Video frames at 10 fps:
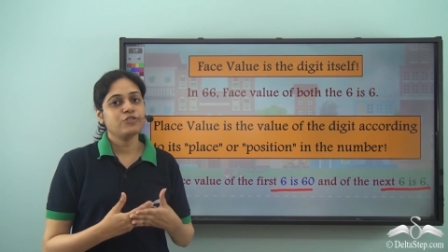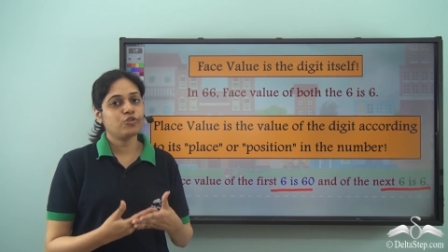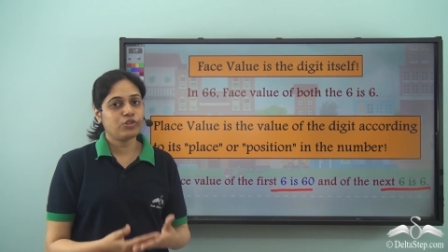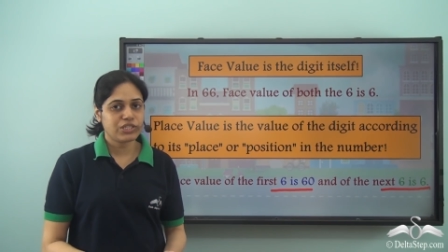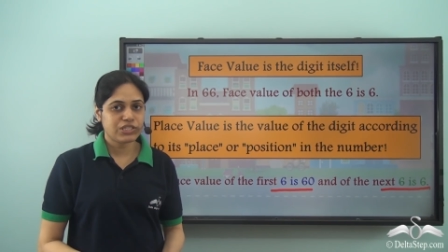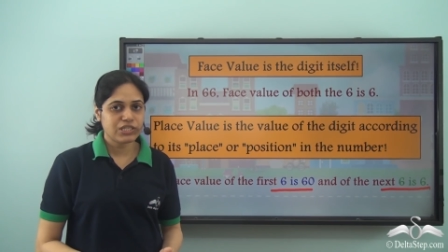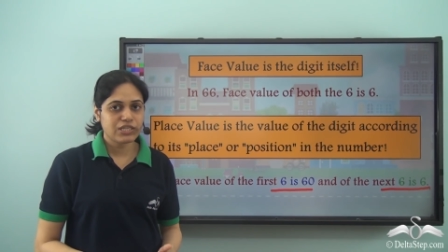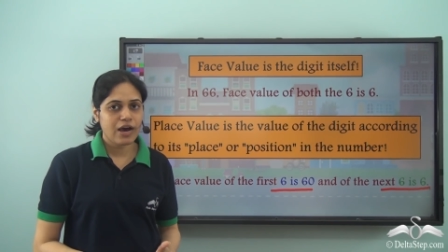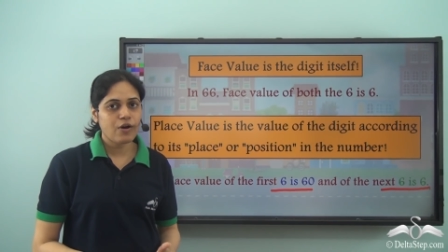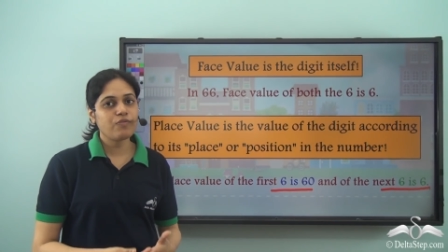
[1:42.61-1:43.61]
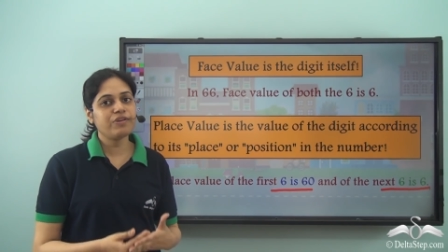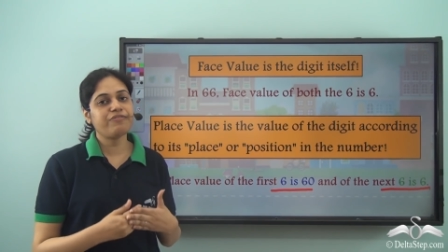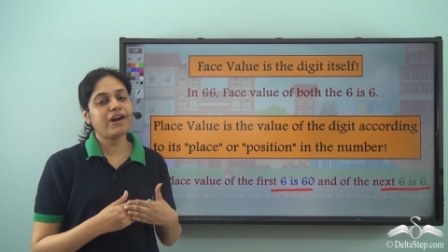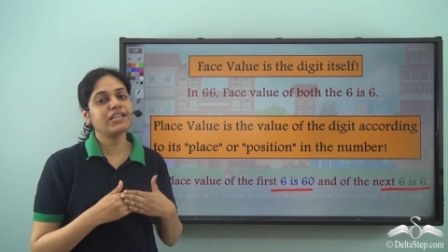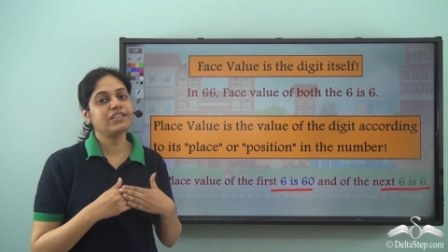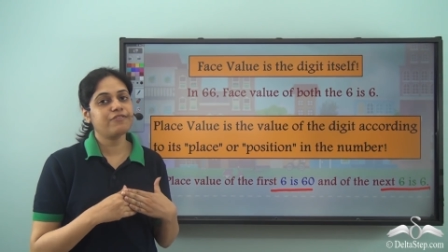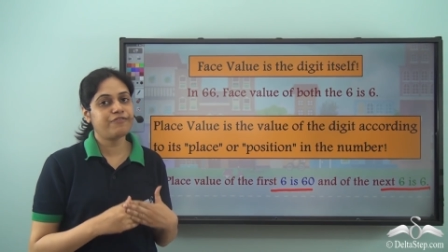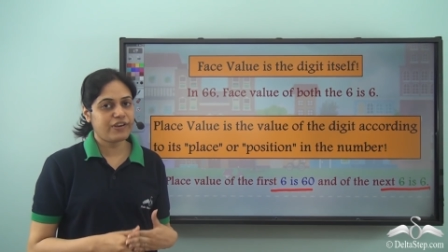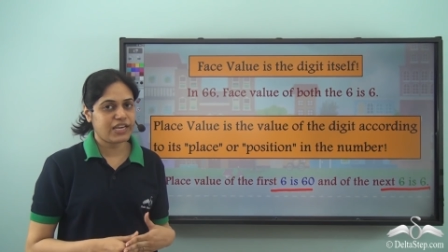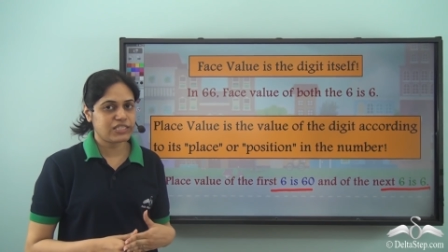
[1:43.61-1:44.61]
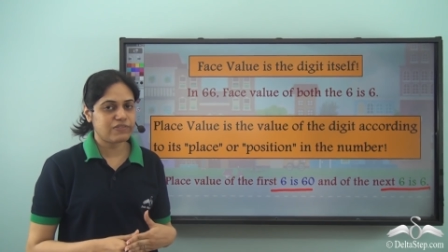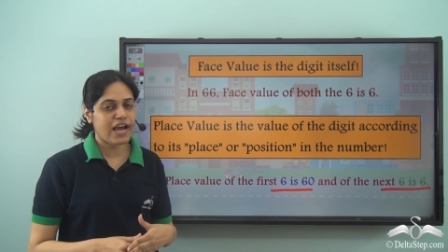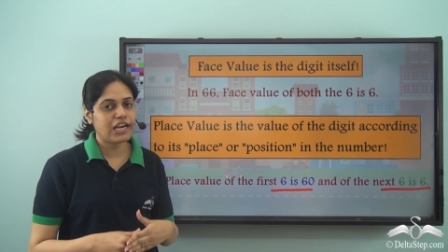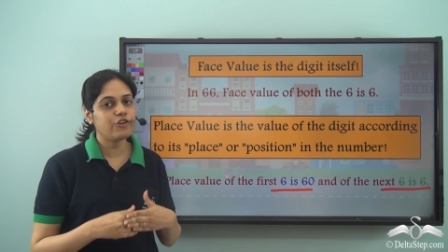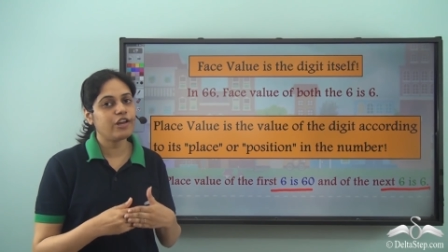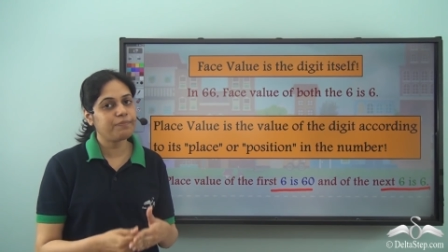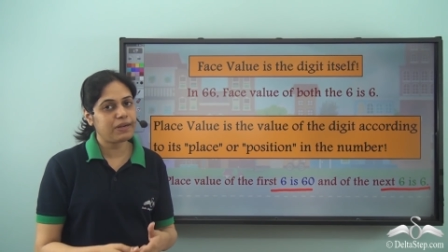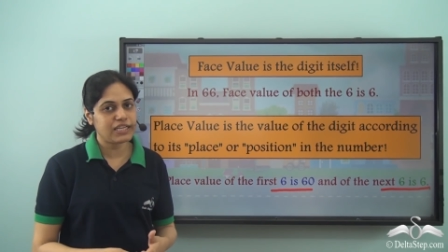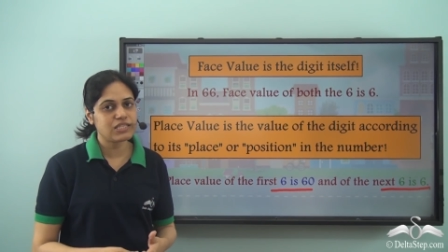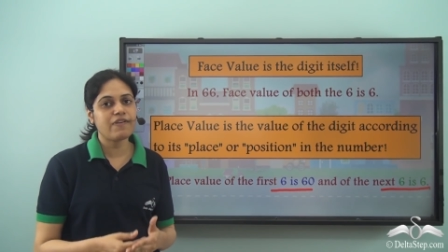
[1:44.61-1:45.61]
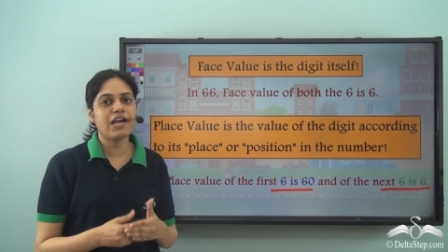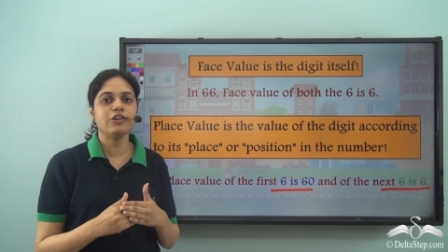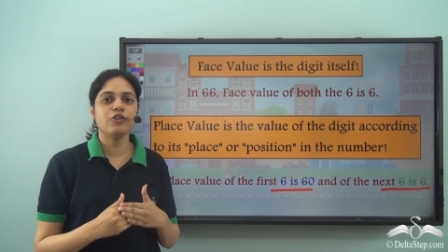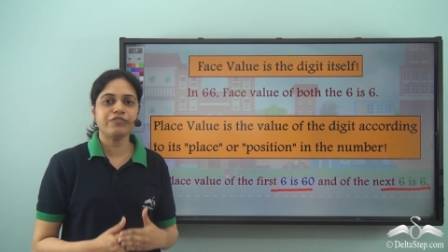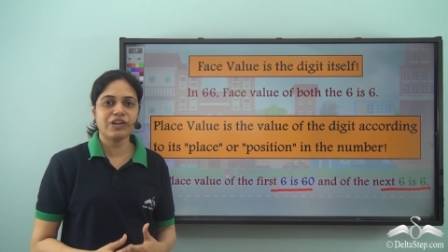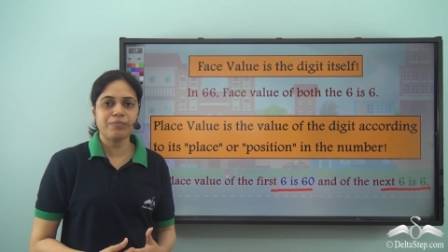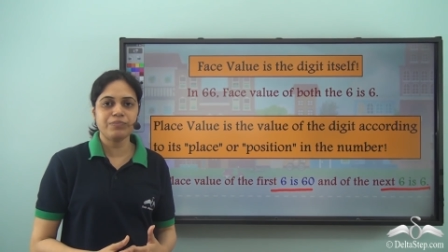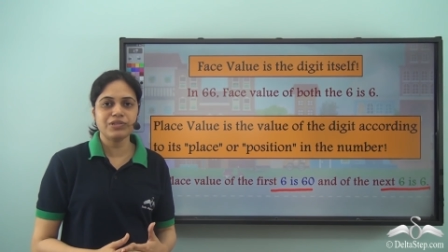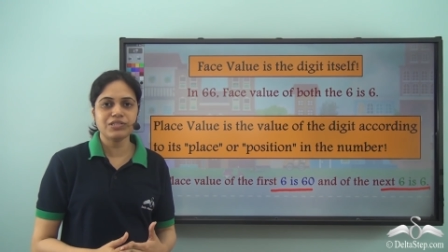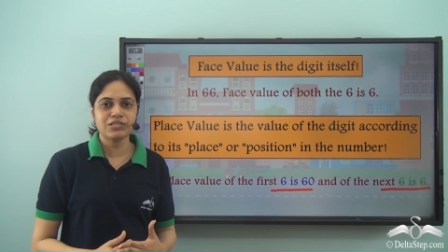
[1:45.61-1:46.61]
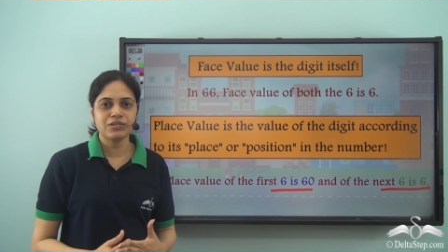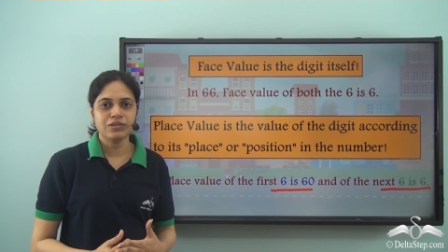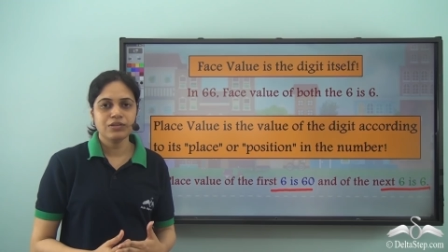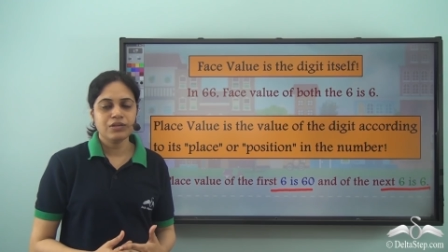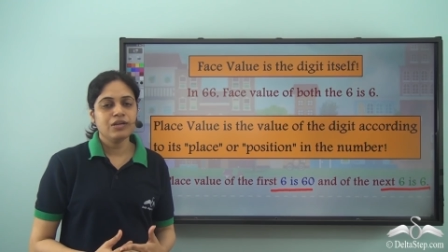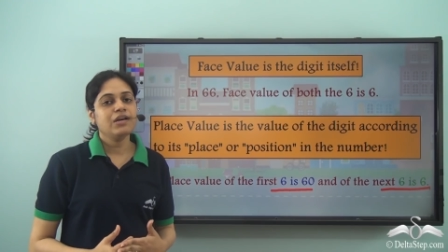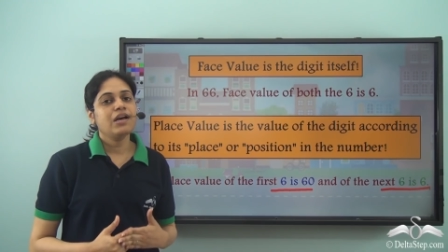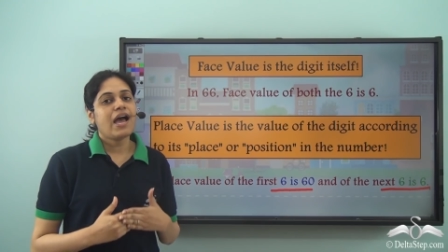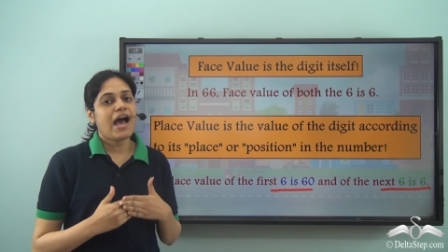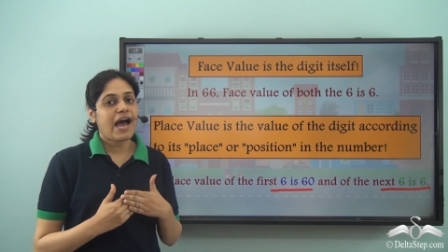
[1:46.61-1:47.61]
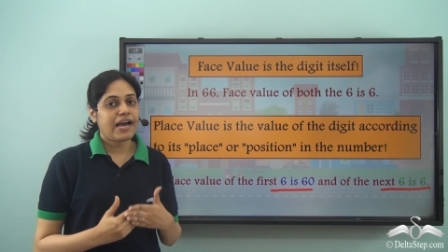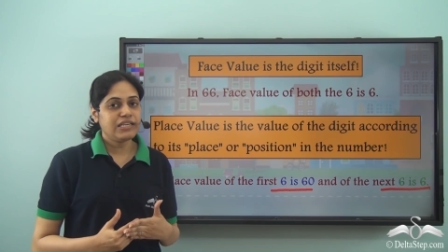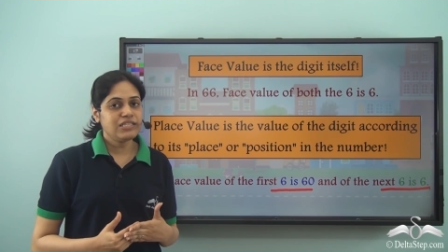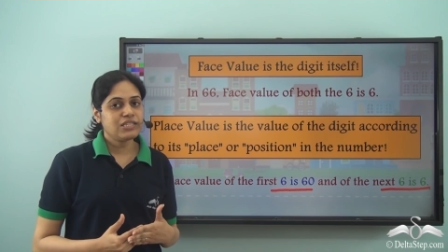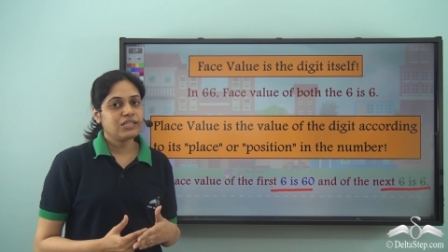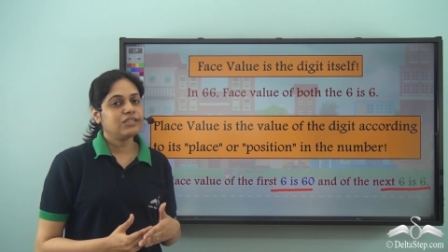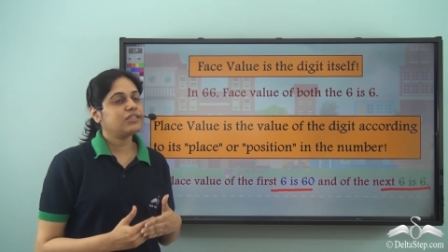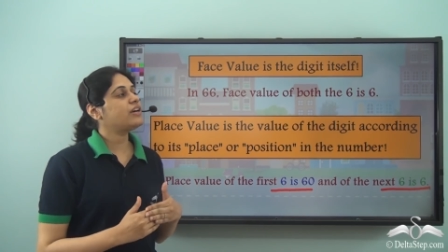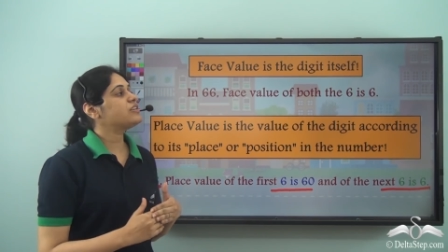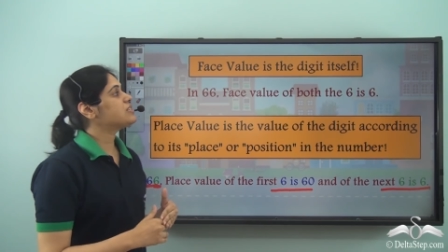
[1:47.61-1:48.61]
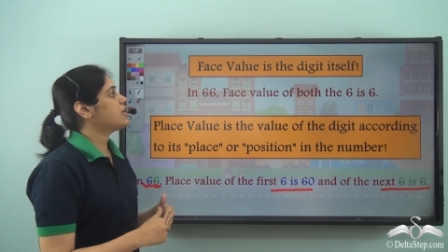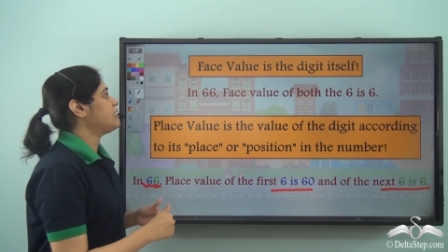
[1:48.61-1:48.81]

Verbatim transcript: So this is how we find the face value and place value of numbers. And there is